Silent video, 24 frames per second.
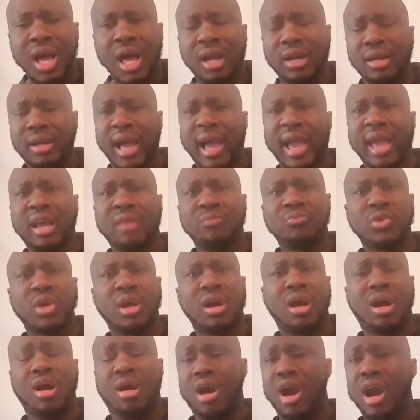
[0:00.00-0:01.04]
Like,
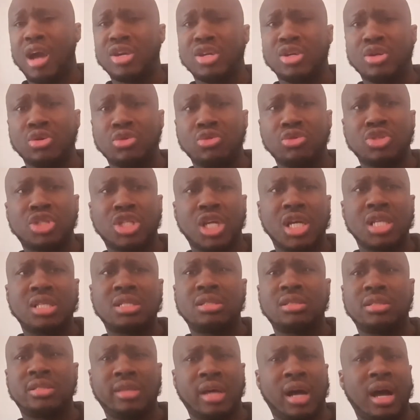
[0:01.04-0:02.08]
are you
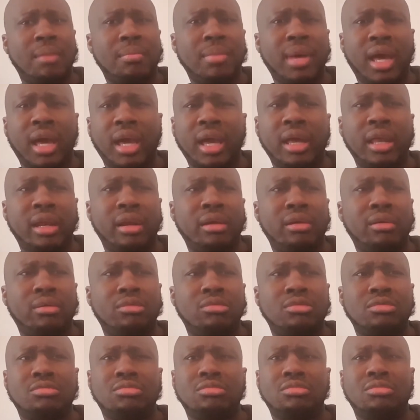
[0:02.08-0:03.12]
just dumb and
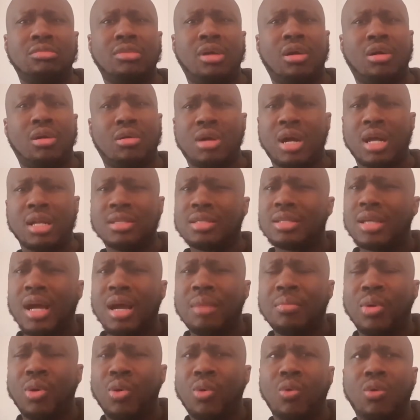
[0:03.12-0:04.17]
and
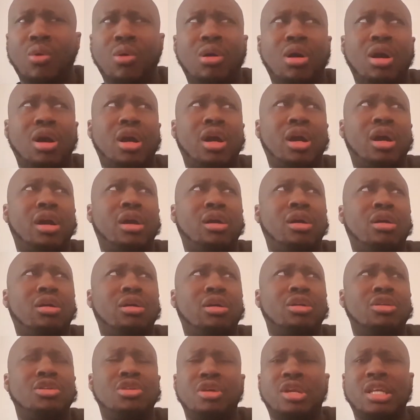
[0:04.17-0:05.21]
dumb, or
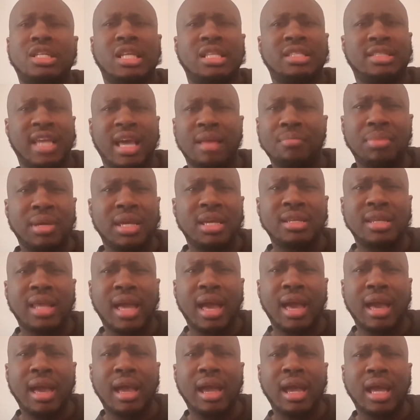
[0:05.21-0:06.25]
you're just a deadbeat
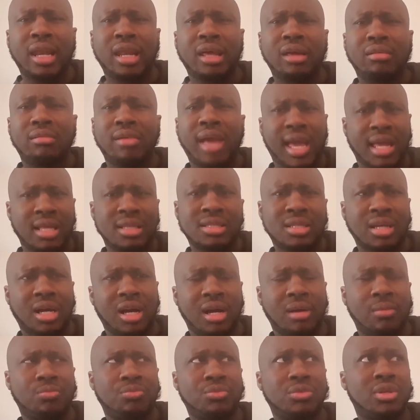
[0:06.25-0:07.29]
dad and
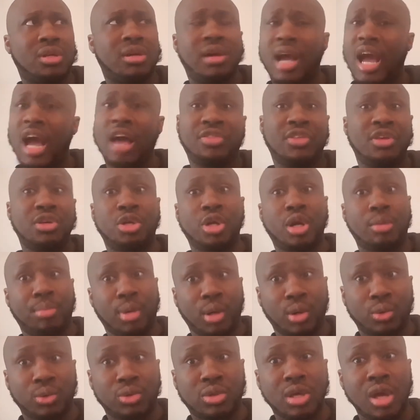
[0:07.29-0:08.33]
dumb? I think you're
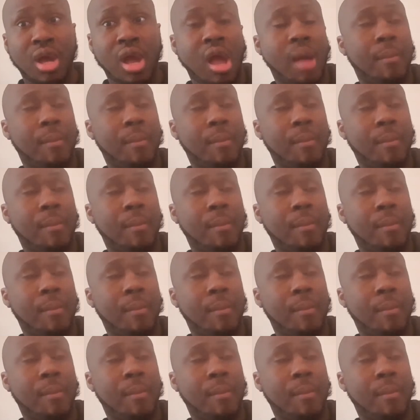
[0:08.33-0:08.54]
both.